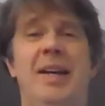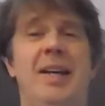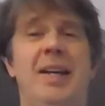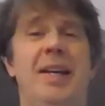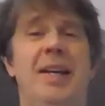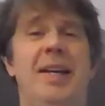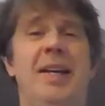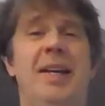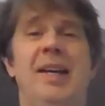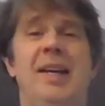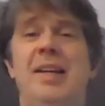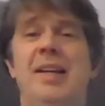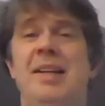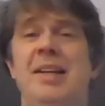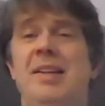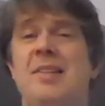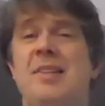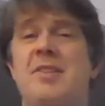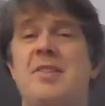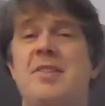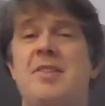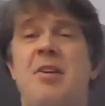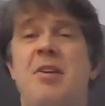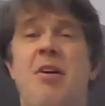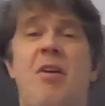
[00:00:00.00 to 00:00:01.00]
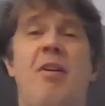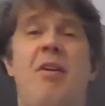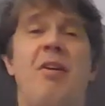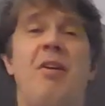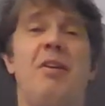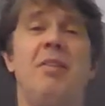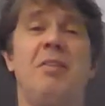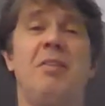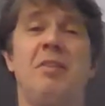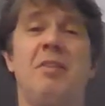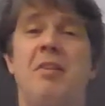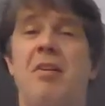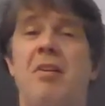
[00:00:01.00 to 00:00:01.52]
it's
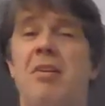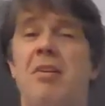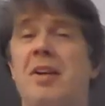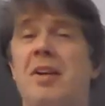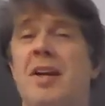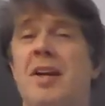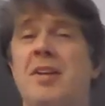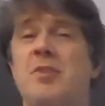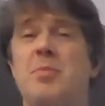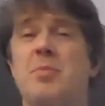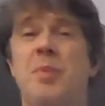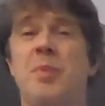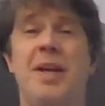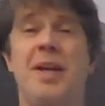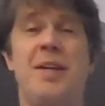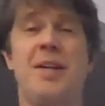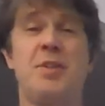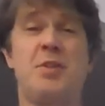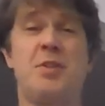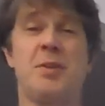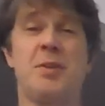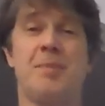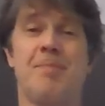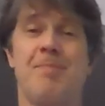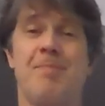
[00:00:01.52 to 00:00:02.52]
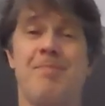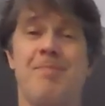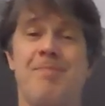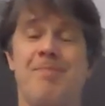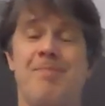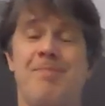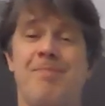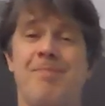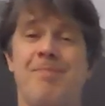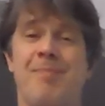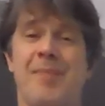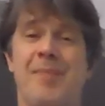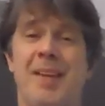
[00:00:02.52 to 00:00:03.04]
hard and long explanation.
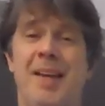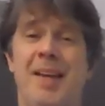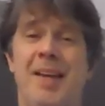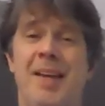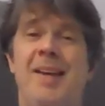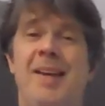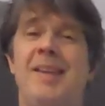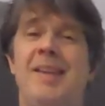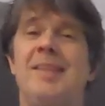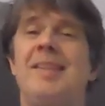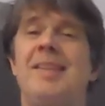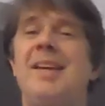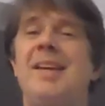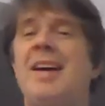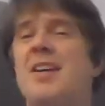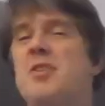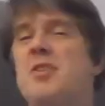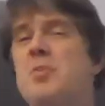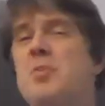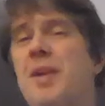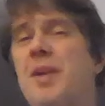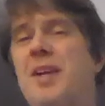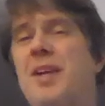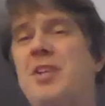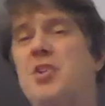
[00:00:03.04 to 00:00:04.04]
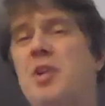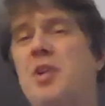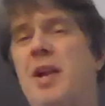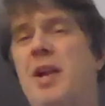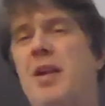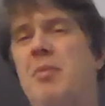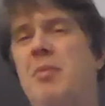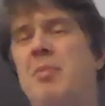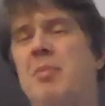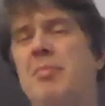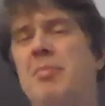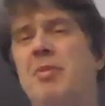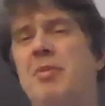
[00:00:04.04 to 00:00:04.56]
The explanation I
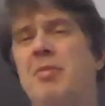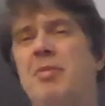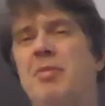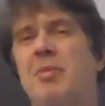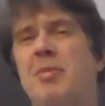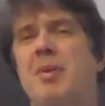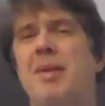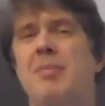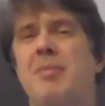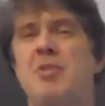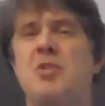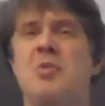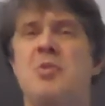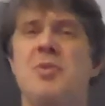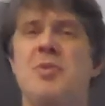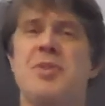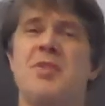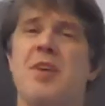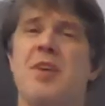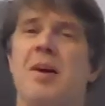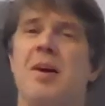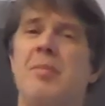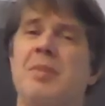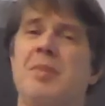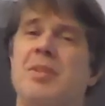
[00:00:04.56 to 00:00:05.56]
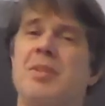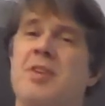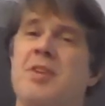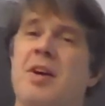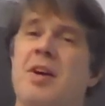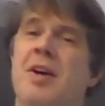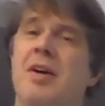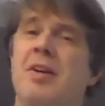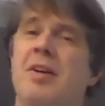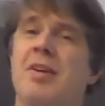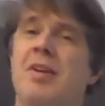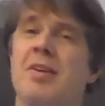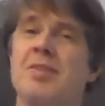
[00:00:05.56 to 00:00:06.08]
remember from chemistry some is
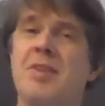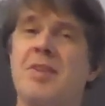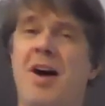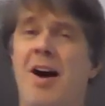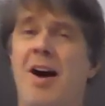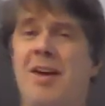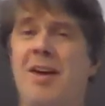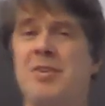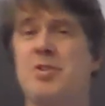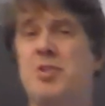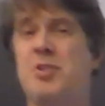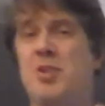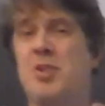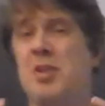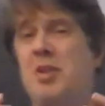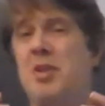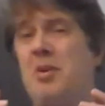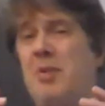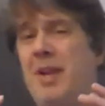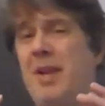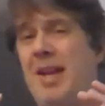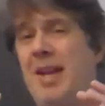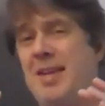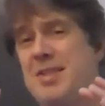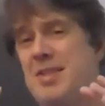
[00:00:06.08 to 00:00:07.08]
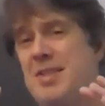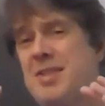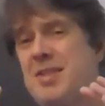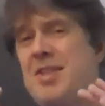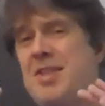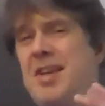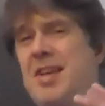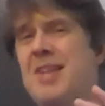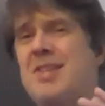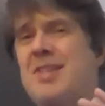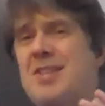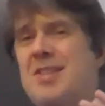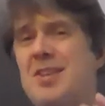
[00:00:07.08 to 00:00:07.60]
because oxygen only has
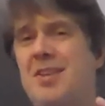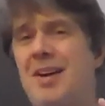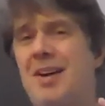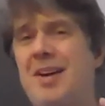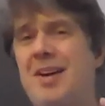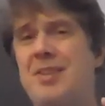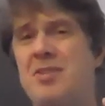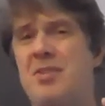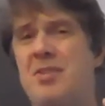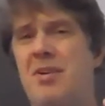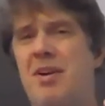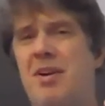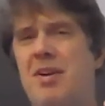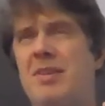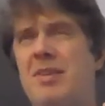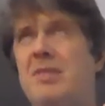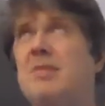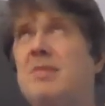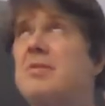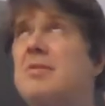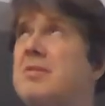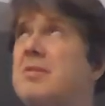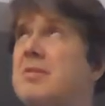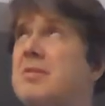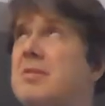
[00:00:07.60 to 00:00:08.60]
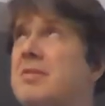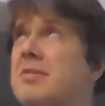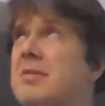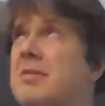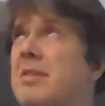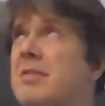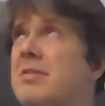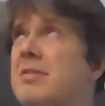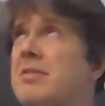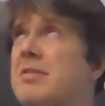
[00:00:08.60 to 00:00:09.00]
6 electrons.